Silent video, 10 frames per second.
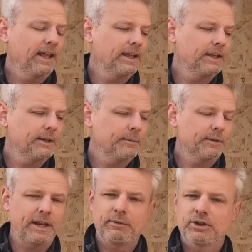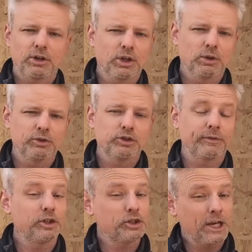any recycled
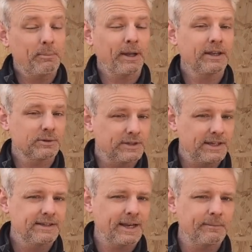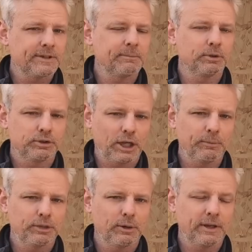stuff is cheaper, so it is tempting, but
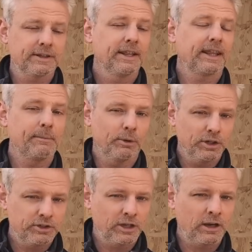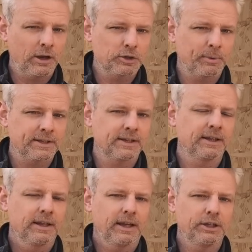don't do it. They might turn a nose up at it
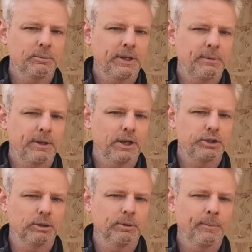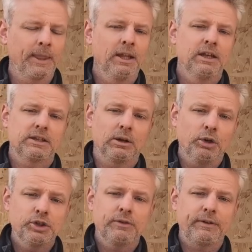and you'll be in a bit of trouble. So
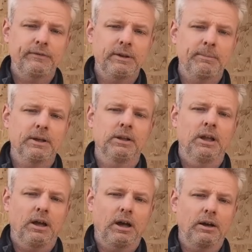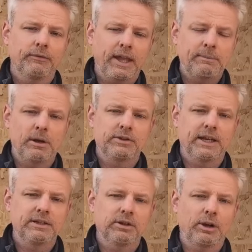150ml of
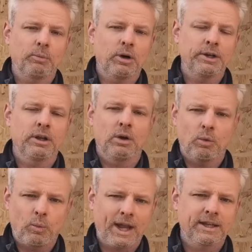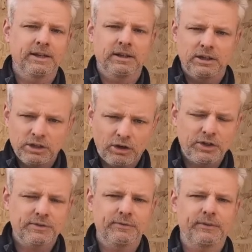MOT Type 1, whackered,
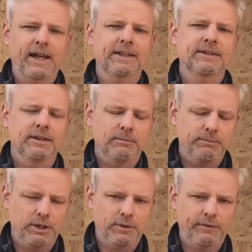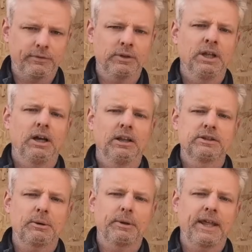nice and flat, beautiful. On
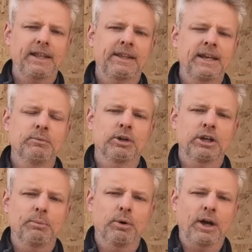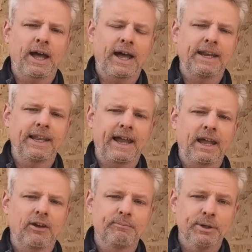top of that then we're going to put a
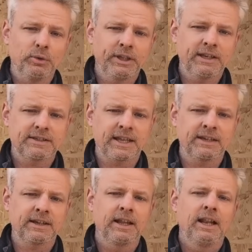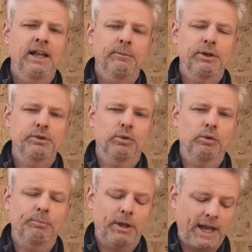layer of building sand which
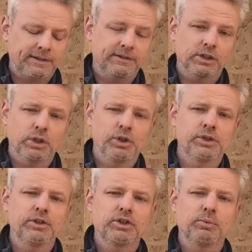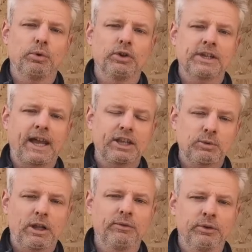will act as a cushion towards our
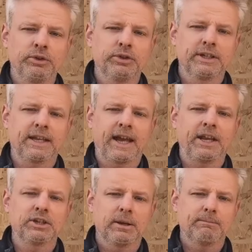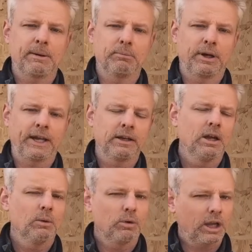1200 gauge membrane.
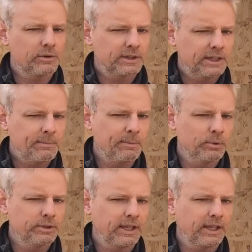We'll go into a little bit more